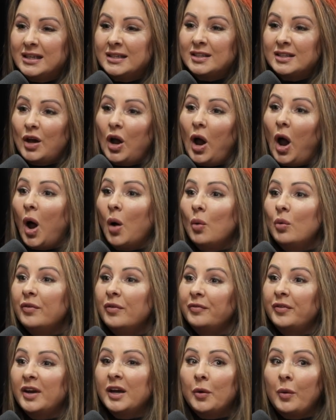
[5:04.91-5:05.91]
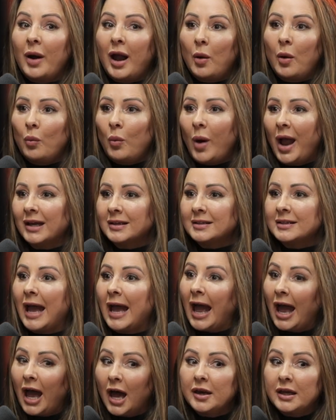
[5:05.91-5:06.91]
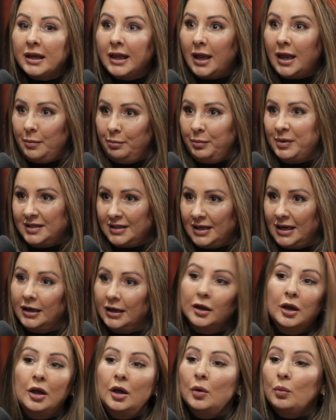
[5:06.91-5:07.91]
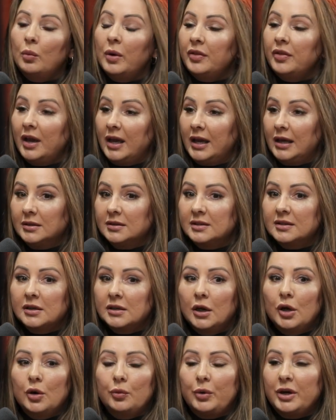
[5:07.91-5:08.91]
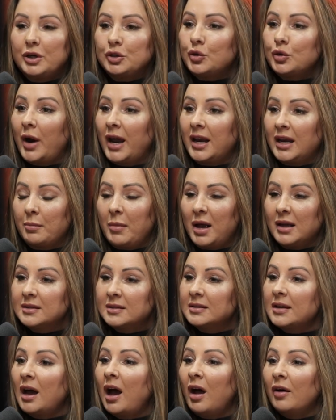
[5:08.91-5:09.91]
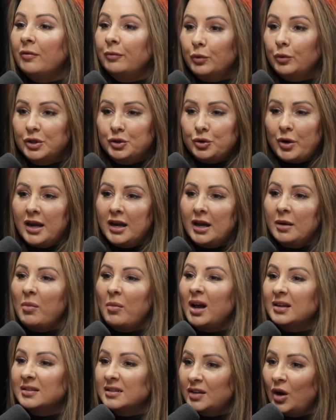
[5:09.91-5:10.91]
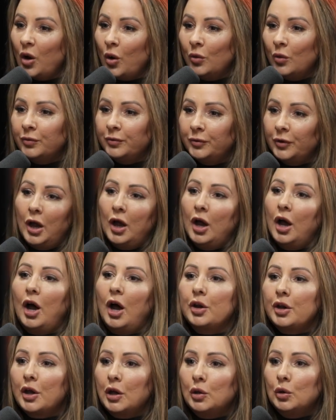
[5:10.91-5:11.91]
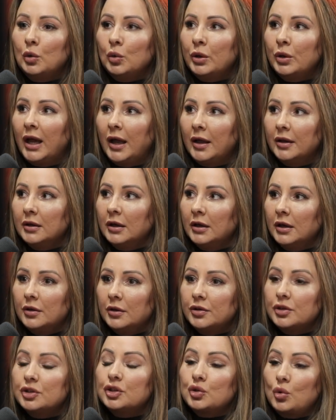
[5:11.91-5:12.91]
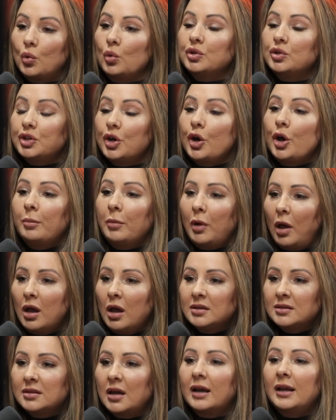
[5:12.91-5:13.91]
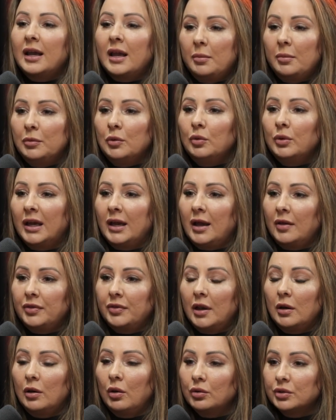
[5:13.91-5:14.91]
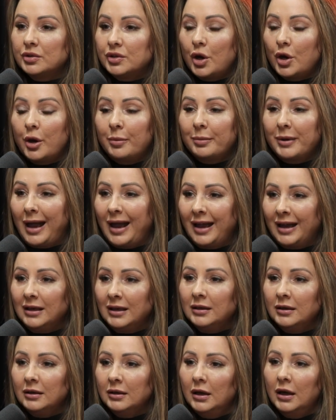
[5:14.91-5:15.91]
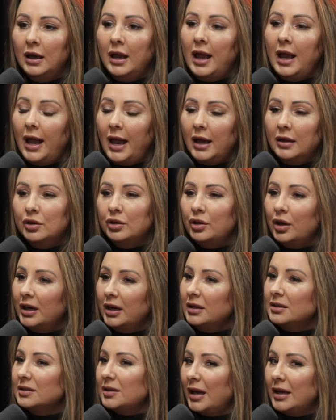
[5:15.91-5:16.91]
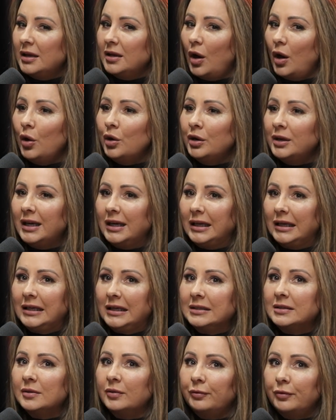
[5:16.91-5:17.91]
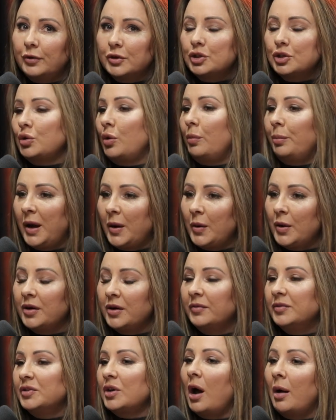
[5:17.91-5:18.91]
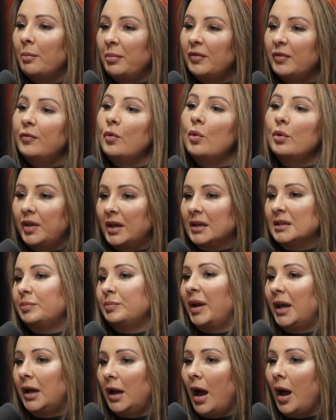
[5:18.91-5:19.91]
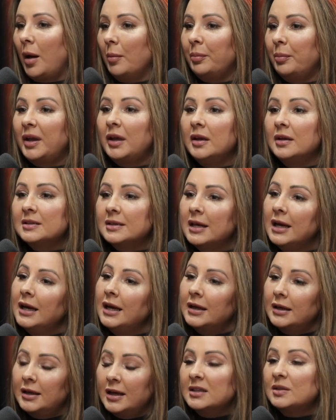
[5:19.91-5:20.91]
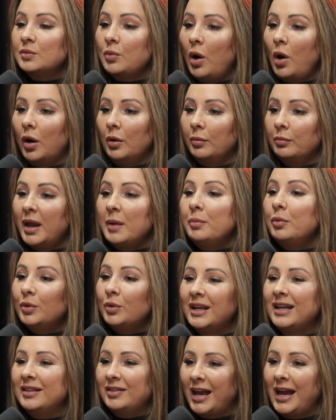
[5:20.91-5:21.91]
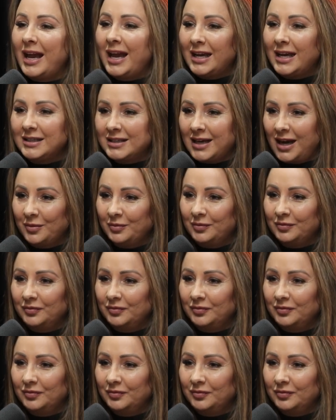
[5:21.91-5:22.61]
So I will figure out ways how to keep busy, whether it's retraining my staff, retraining myself. I don't look at the short-term loss. I keep looking at the long-term gain. And, it only is for a short period of time before things pick up, because guess what? People need their hair done.